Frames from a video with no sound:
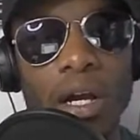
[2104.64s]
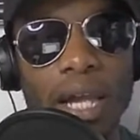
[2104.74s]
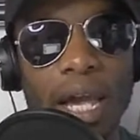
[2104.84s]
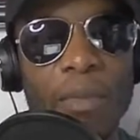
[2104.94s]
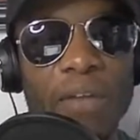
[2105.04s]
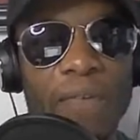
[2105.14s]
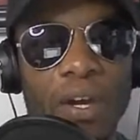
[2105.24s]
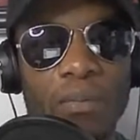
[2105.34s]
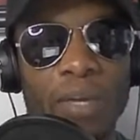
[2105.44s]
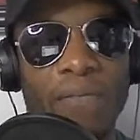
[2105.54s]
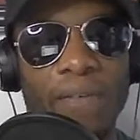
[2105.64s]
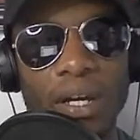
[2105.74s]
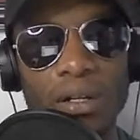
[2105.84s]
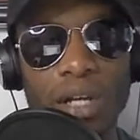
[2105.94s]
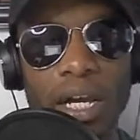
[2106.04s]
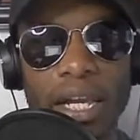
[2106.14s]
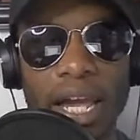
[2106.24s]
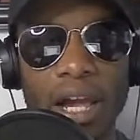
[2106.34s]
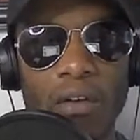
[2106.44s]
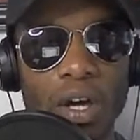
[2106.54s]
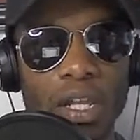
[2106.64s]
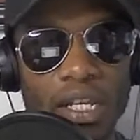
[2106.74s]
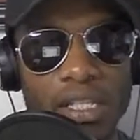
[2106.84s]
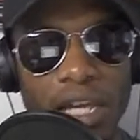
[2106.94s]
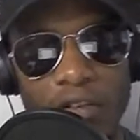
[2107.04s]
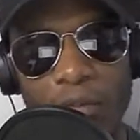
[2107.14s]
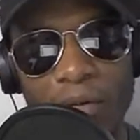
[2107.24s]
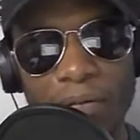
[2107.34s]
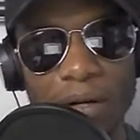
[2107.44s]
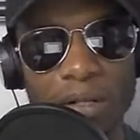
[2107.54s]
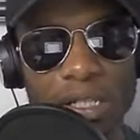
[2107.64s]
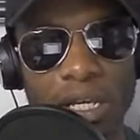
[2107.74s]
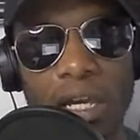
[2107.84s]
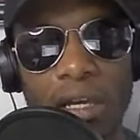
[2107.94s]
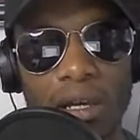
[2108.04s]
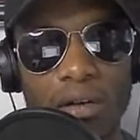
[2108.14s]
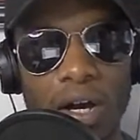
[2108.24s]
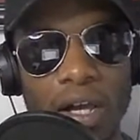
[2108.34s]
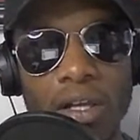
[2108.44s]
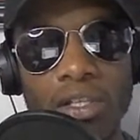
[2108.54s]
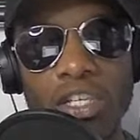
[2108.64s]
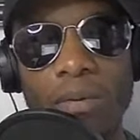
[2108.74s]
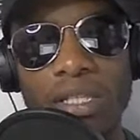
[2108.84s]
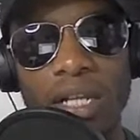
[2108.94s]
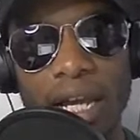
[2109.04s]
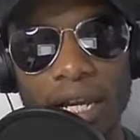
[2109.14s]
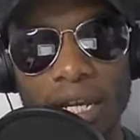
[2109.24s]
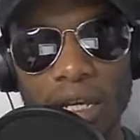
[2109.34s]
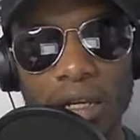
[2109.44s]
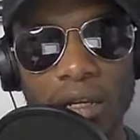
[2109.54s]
Okay, midfield. Okay, I've got a list here of midfielders here, right? Thomas Delaney.